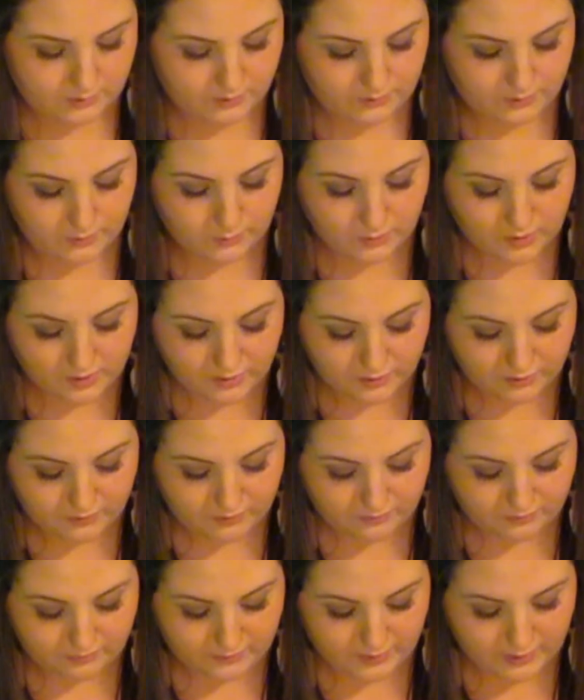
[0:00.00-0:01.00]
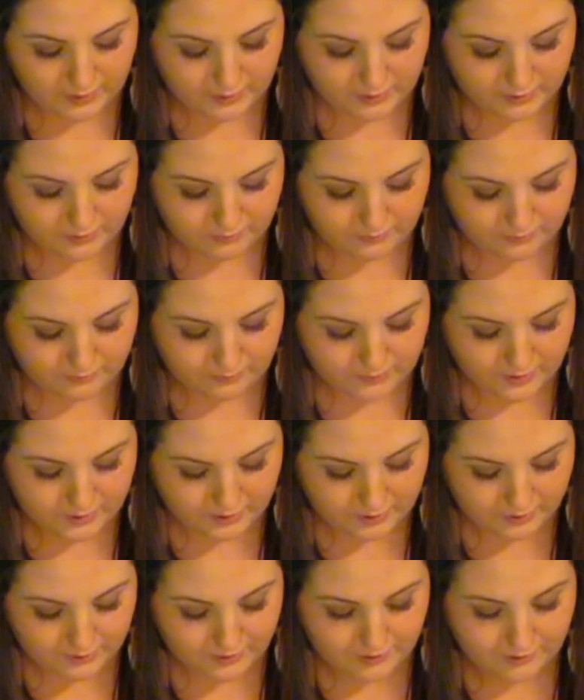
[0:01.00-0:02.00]
For one, they're very,
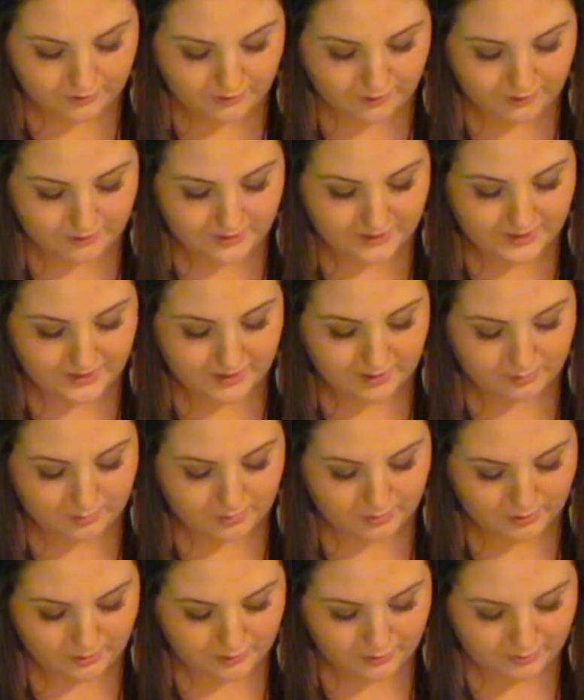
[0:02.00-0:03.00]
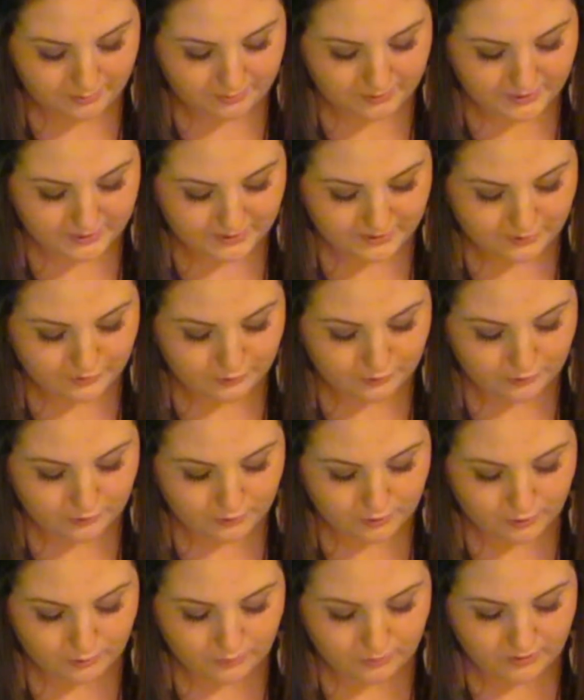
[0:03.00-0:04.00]
very hard to get apart because they're
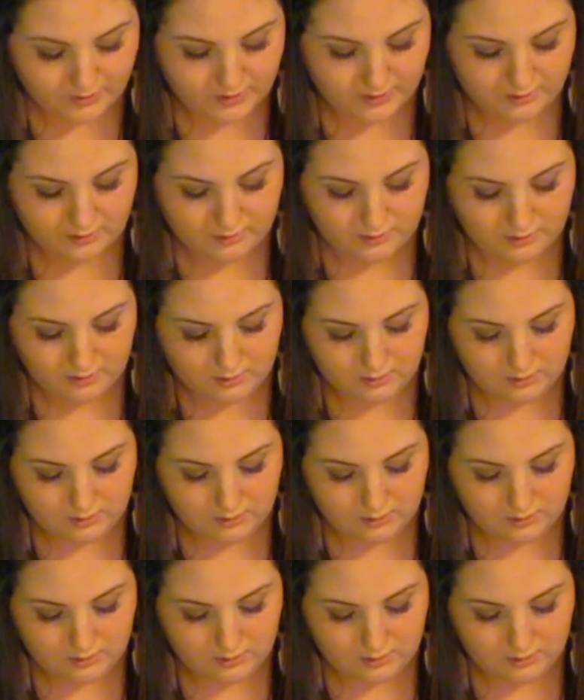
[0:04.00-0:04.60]
so thin.